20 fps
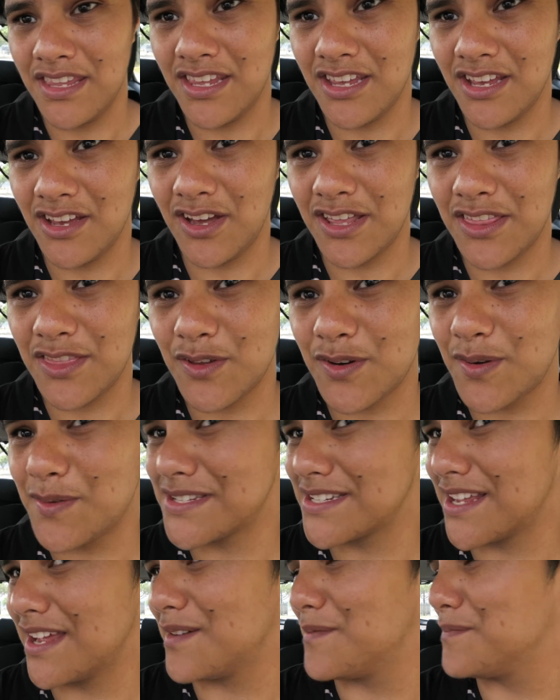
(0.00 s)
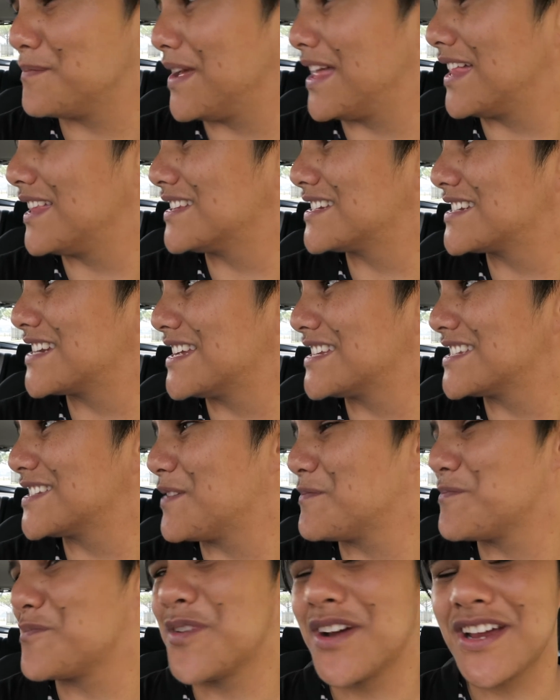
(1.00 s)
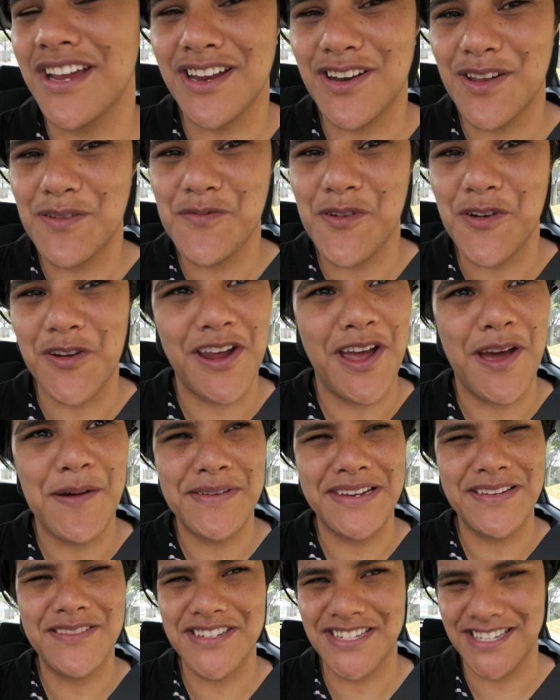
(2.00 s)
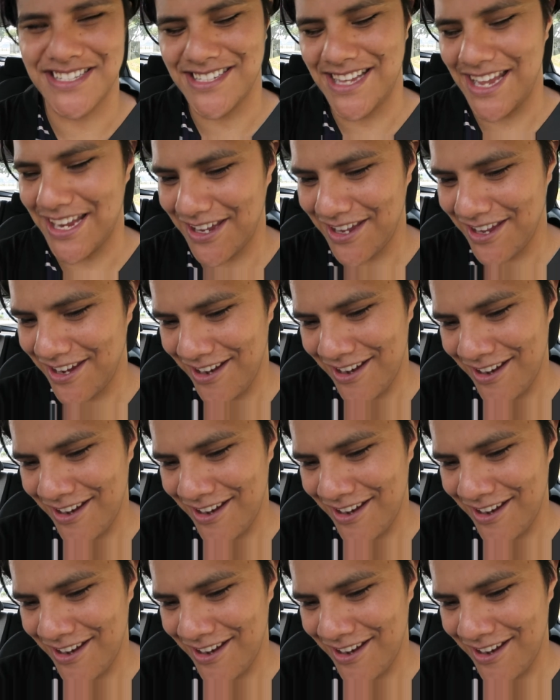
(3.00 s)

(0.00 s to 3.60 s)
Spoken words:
Yeah, I thought I was gonna melt at some point, and I woke up and it was just like